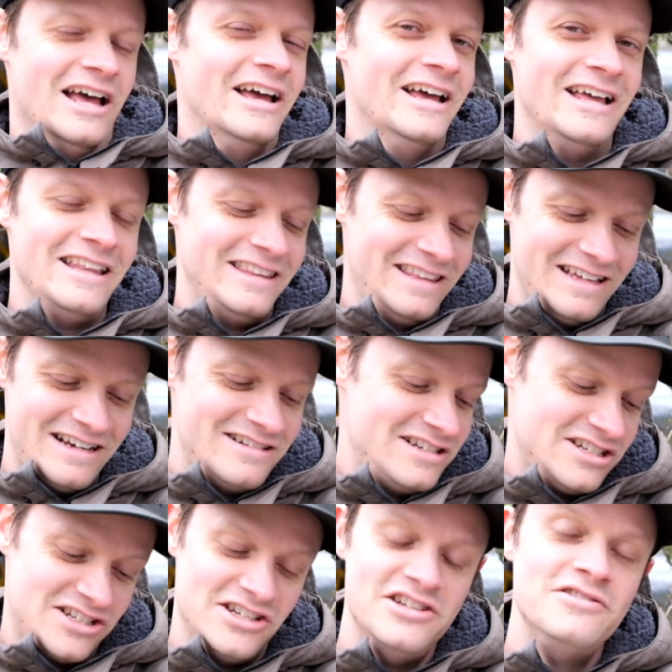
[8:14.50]
They're
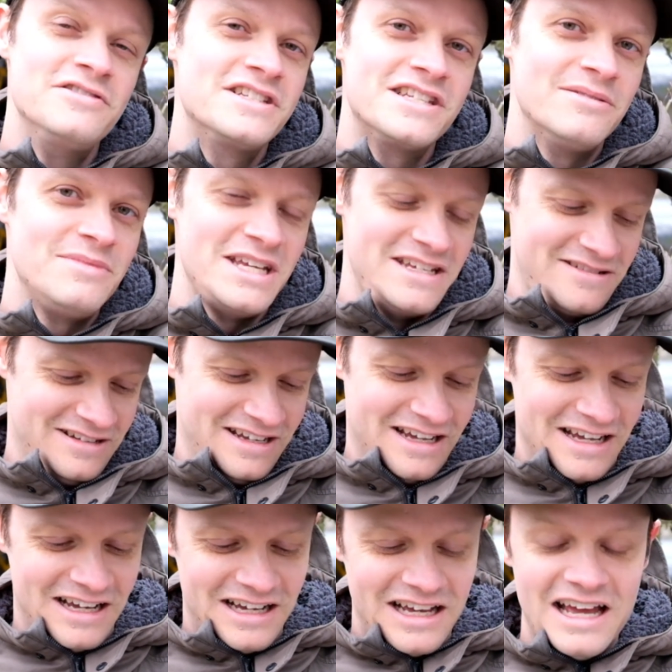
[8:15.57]
just news to me,
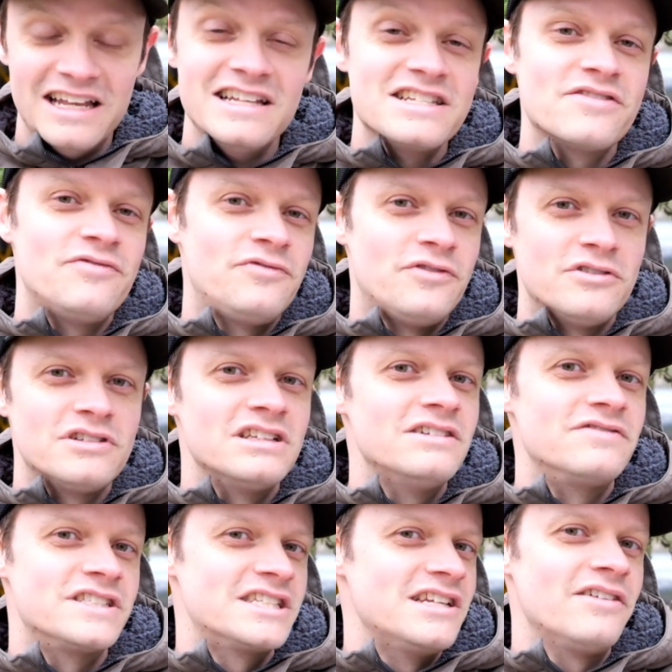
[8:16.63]
and it's full
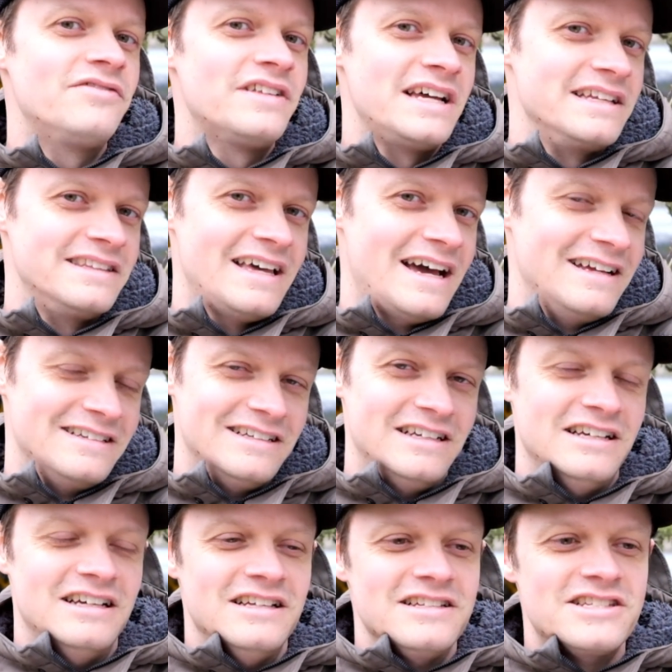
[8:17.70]
of stuff like that.
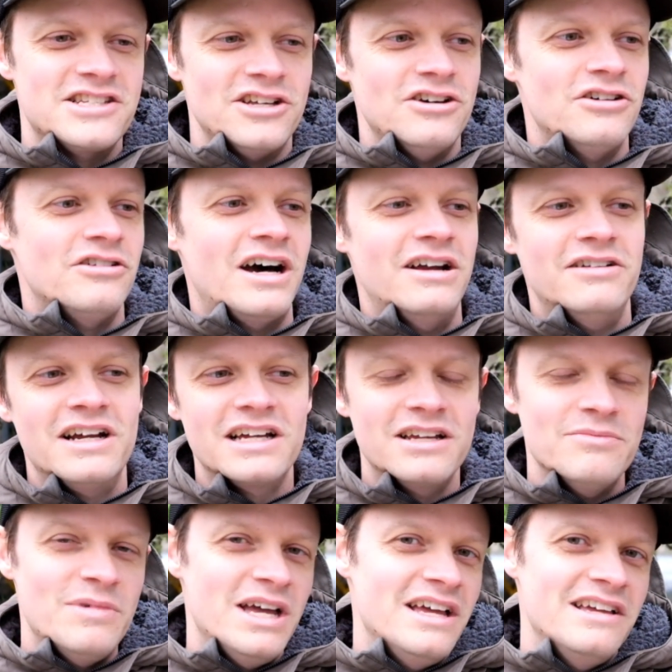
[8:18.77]
So I
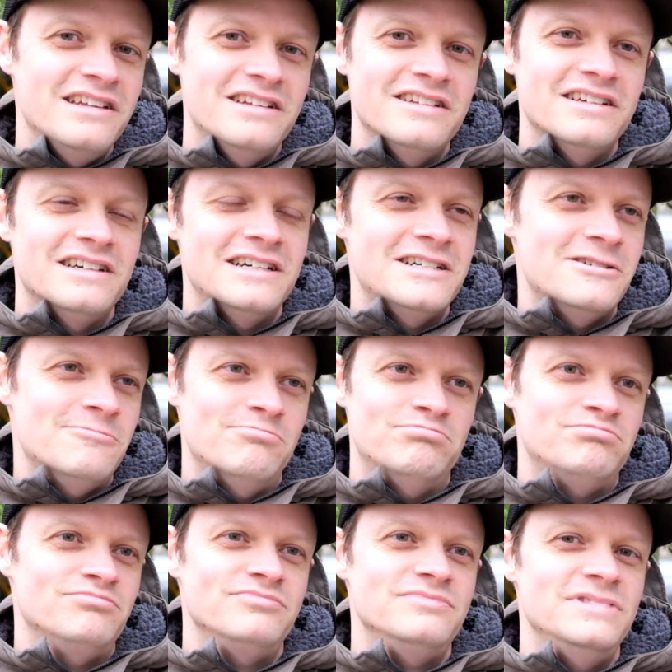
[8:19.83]
recommend
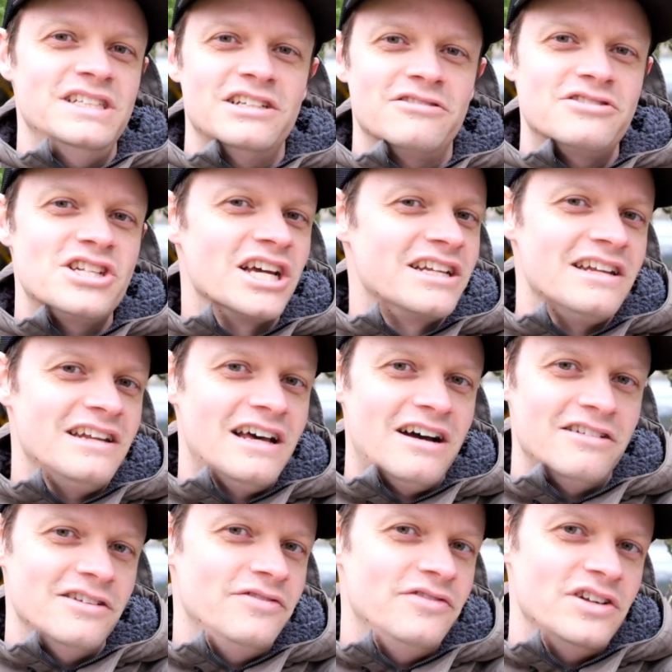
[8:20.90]
checking it
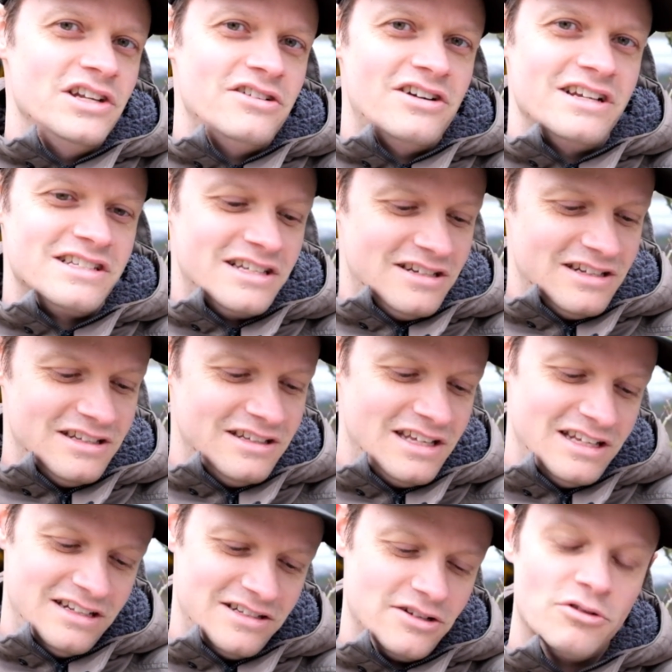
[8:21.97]
out if you're interested
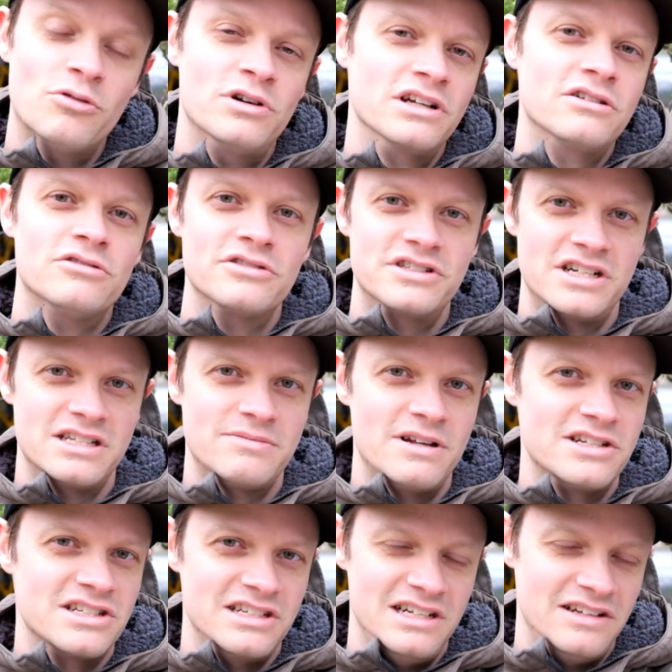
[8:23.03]
in horticulture,
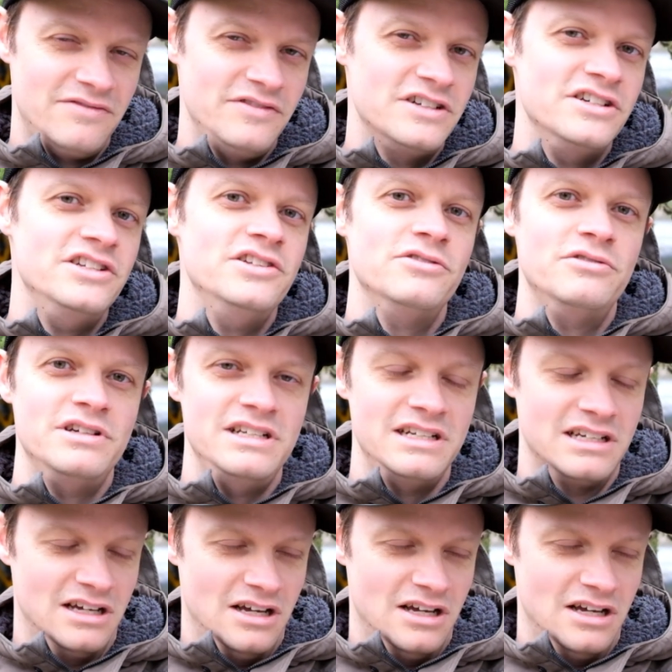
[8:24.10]
especially, and if you're doing